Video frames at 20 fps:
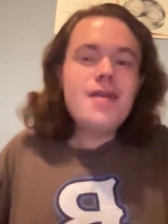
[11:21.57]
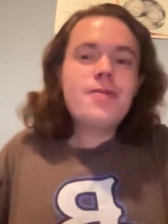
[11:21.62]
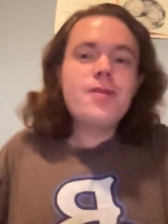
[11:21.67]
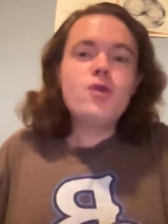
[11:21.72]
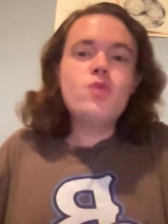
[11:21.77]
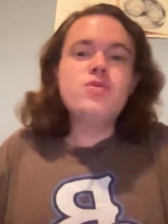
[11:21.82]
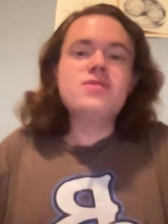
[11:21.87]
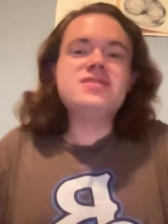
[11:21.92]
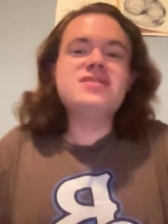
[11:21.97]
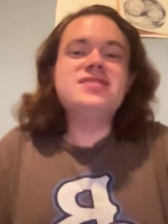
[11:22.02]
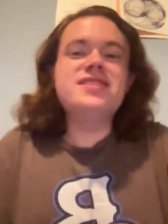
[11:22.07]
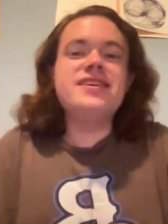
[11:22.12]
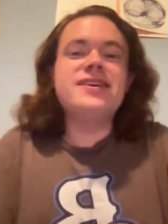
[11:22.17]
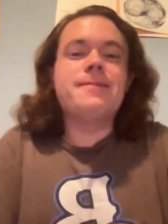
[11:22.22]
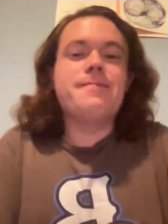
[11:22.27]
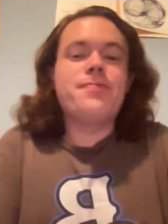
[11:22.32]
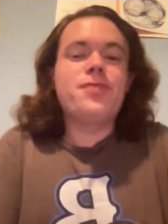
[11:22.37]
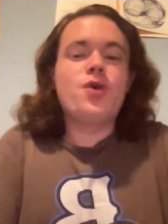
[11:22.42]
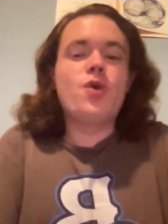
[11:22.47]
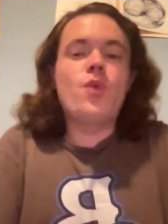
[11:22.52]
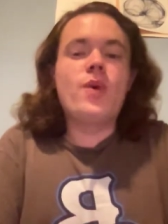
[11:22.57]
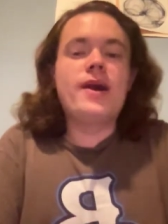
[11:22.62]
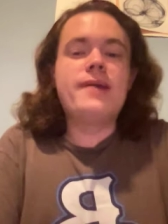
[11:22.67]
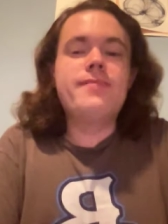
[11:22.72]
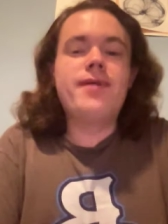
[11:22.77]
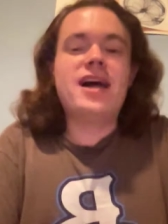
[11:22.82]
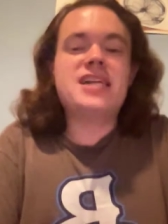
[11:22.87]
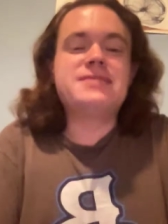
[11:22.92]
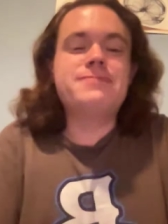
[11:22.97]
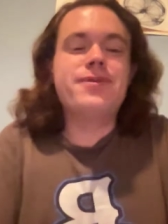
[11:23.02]
We'll see where
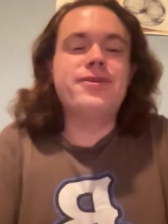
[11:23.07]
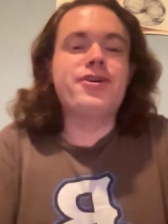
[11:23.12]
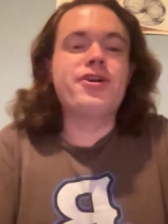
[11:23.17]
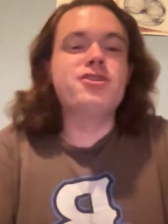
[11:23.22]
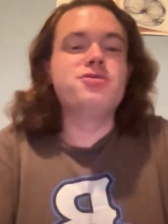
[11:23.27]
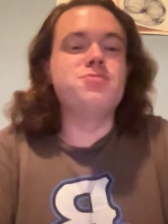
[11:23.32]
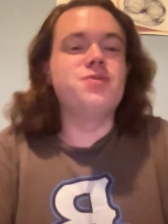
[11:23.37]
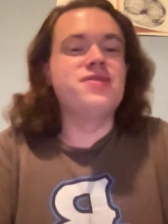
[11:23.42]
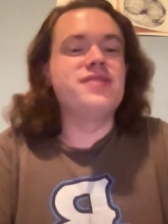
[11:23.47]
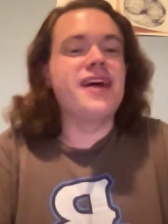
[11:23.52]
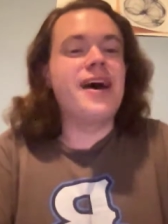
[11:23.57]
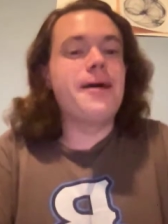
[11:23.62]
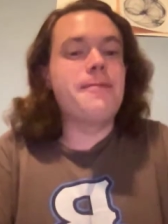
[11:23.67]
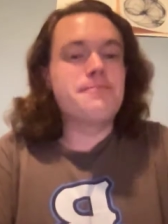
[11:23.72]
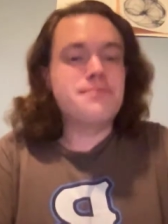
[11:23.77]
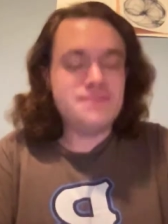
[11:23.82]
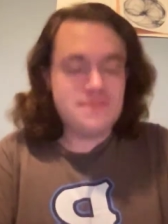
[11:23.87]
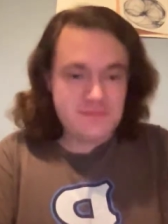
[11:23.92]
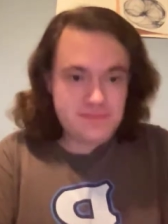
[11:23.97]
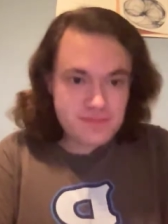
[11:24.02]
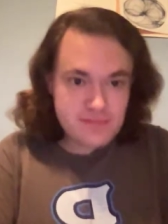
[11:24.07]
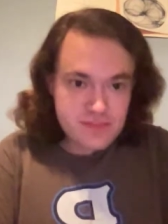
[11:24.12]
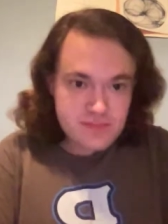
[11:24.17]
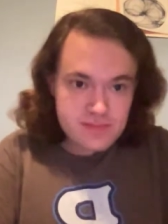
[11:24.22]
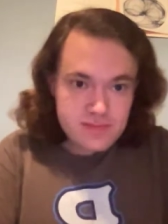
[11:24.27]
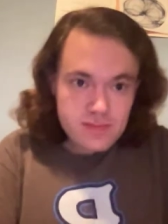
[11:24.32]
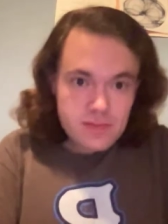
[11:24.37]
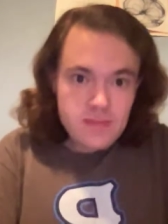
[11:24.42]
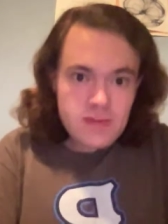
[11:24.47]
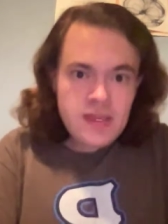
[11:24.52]
Mashima goes with that.
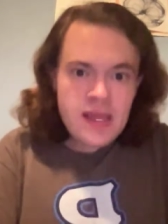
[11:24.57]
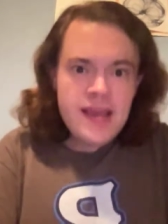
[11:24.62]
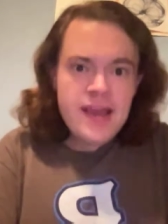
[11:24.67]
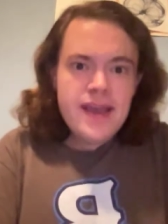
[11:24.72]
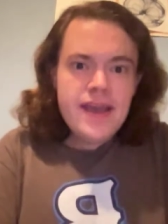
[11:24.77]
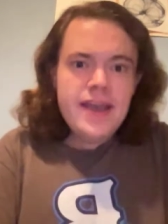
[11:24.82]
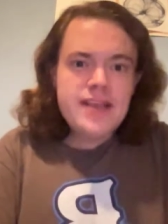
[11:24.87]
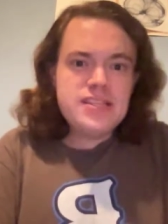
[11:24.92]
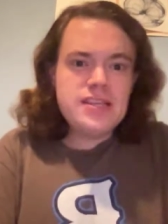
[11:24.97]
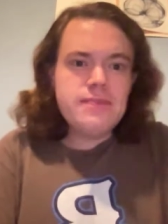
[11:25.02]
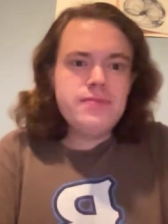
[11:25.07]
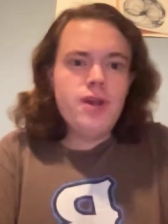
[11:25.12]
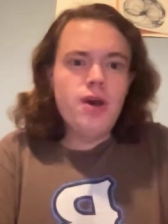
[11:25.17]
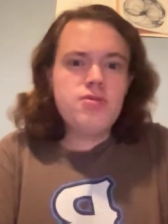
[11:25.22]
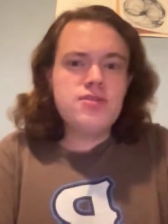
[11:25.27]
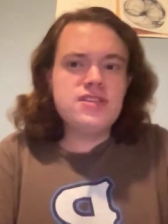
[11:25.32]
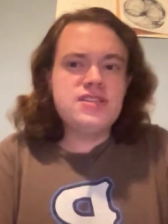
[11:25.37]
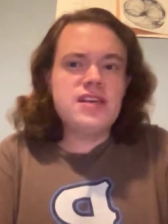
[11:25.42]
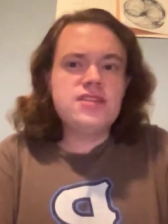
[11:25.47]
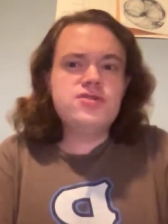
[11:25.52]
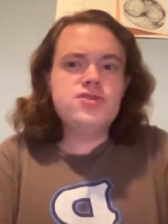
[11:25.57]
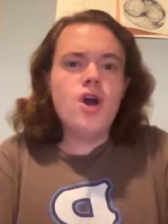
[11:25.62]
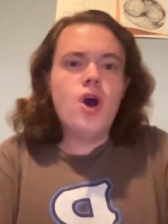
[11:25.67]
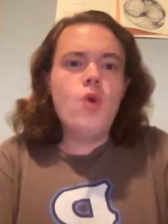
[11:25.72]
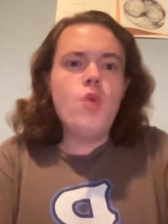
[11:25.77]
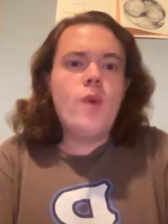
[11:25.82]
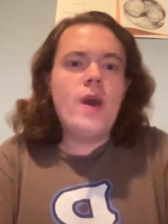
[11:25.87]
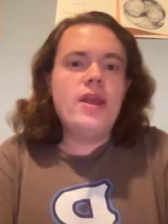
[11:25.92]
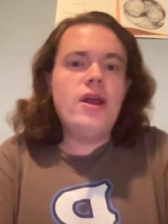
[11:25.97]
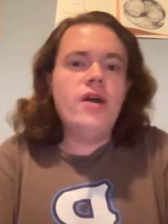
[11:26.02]
His hypnosis has
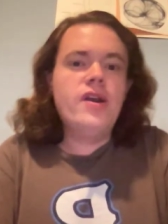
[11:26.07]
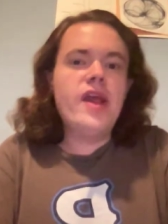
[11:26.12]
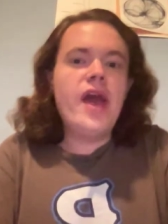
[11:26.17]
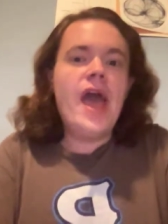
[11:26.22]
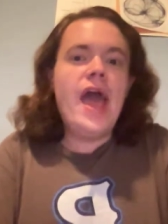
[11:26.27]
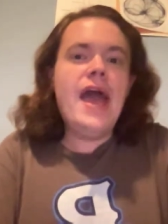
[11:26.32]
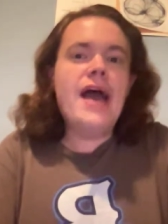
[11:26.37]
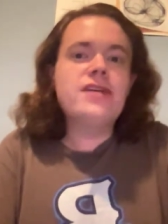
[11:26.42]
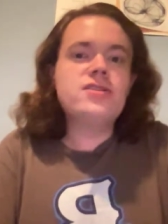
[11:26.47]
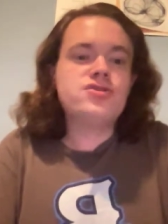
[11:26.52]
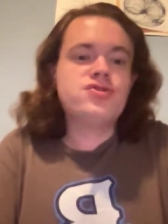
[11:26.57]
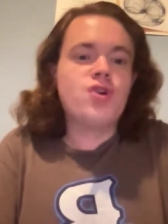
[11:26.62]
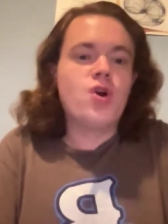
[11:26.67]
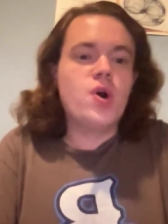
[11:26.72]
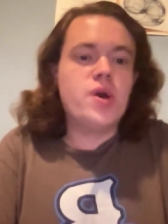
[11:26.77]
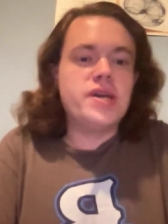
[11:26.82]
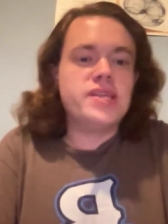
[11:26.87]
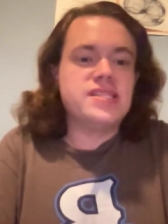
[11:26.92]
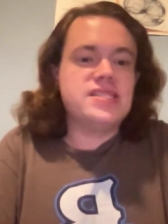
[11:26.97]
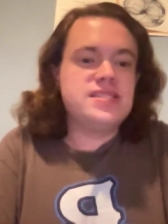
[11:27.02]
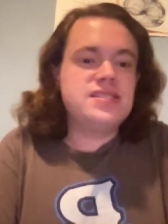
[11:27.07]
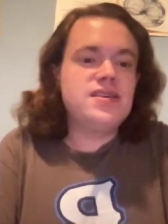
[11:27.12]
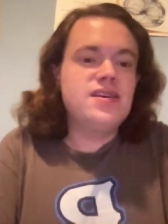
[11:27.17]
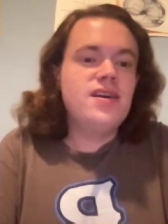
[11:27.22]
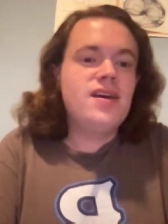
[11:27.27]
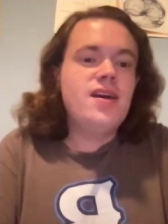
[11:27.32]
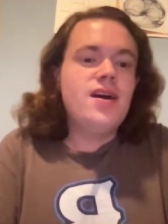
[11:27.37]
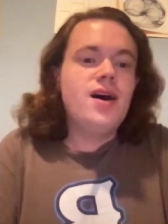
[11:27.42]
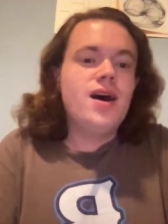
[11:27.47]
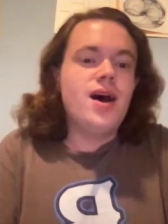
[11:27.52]
no weight on androids.
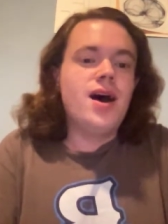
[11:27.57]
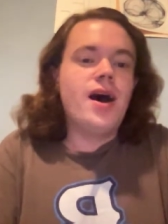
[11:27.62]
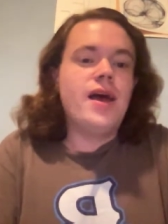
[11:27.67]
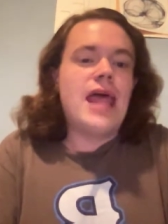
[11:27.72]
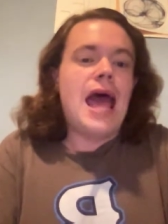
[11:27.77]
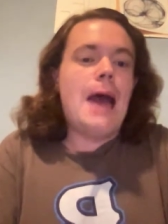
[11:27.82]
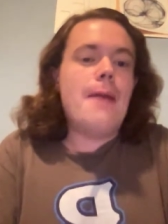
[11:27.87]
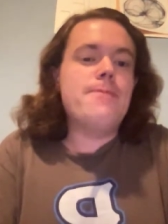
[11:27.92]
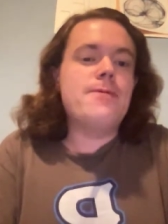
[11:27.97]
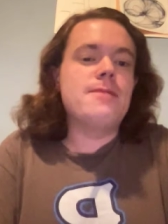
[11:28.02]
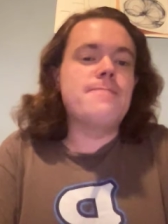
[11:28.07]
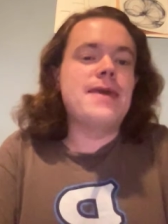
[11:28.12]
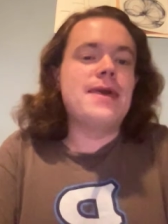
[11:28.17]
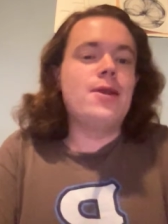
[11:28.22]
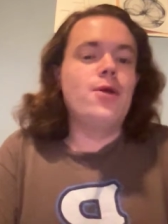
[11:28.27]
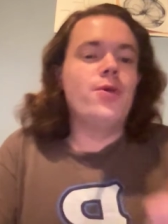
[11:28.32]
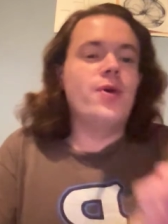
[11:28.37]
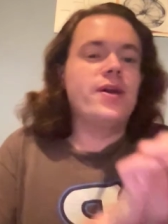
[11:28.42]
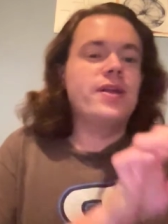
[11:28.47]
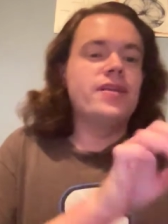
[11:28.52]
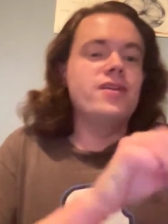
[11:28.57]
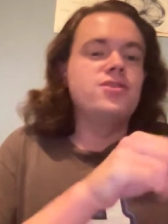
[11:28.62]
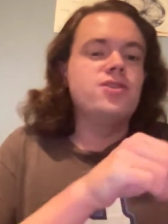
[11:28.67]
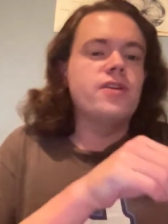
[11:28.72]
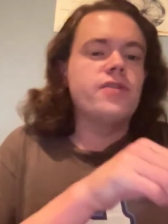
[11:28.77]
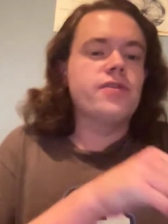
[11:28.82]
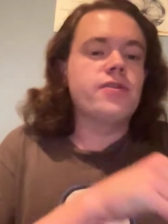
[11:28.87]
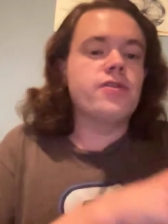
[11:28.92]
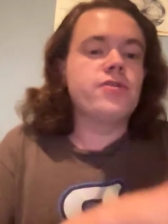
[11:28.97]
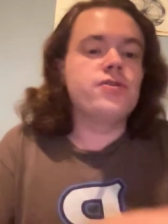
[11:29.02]
Happy and Pino look at each
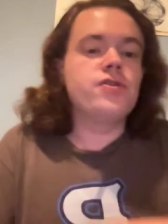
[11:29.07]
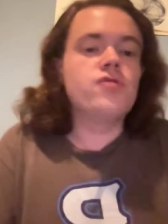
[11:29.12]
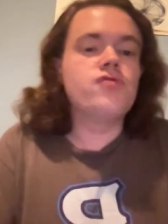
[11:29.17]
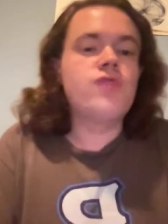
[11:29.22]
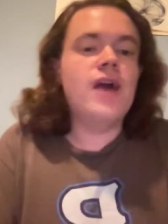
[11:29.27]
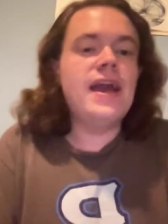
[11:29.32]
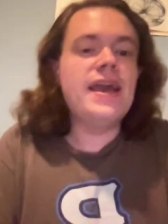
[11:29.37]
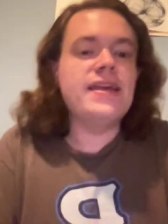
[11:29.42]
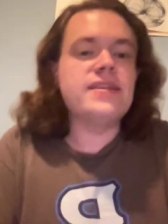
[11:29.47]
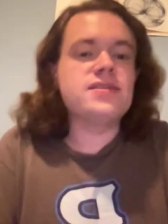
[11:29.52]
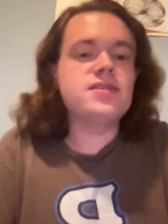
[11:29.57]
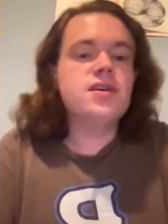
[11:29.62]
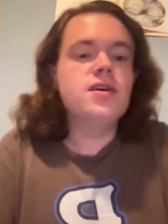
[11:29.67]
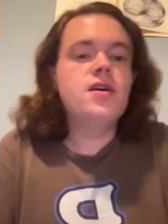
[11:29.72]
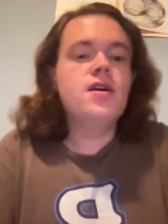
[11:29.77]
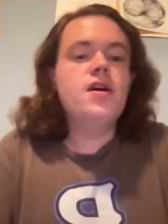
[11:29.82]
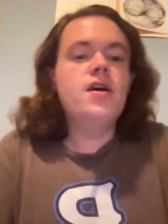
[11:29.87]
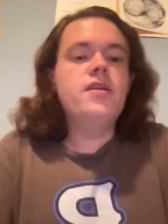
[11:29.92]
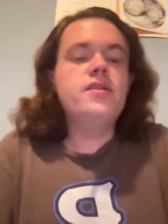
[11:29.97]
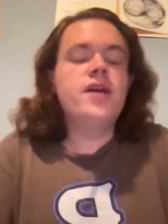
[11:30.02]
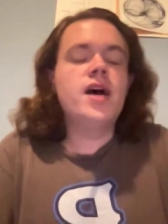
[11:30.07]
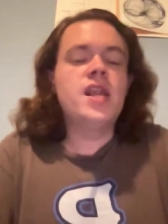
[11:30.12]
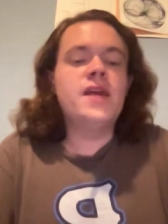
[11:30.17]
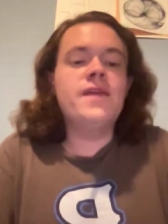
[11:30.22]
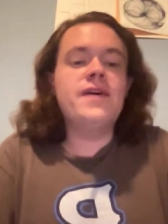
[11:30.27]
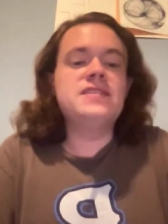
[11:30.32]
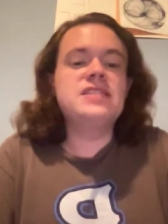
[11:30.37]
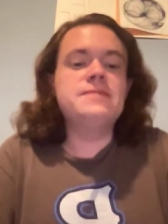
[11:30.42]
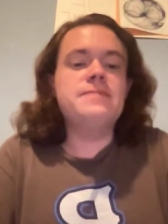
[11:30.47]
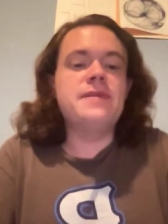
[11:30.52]
other. You're right. None
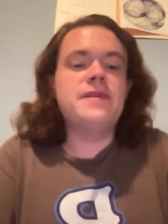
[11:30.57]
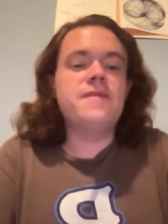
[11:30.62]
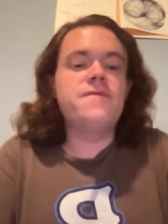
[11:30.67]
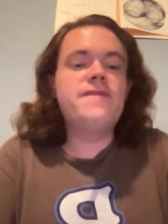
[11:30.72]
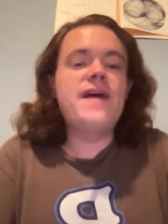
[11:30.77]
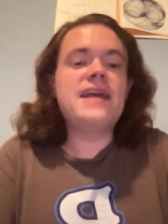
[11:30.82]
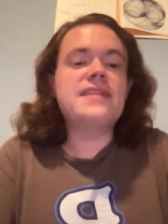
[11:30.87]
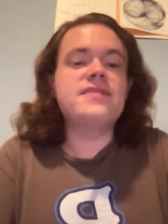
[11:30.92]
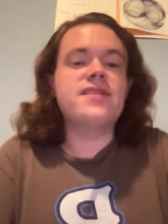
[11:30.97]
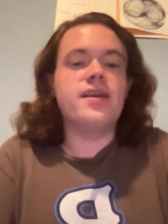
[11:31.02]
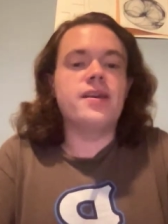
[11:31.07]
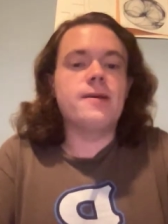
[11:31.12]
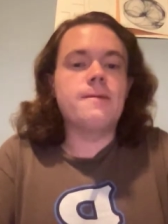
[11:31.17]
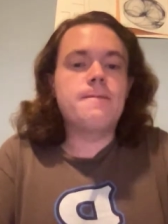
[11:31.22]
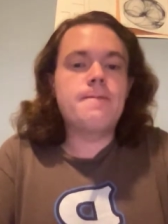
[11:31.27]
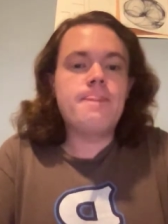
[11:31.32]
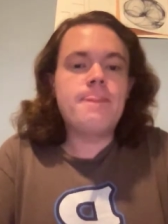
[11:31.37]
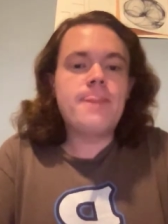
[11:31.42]
of us has been affected.